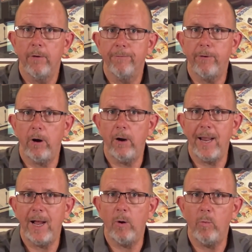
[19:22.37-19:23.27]
far
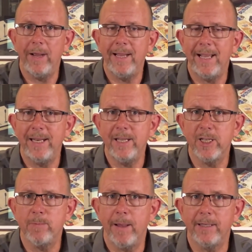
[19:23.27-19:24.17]
outweigh any
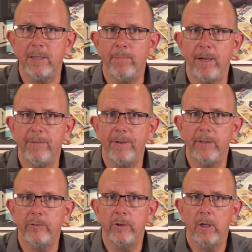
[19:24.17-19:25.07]
expected
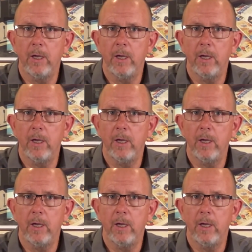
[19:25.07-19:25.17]
benefits,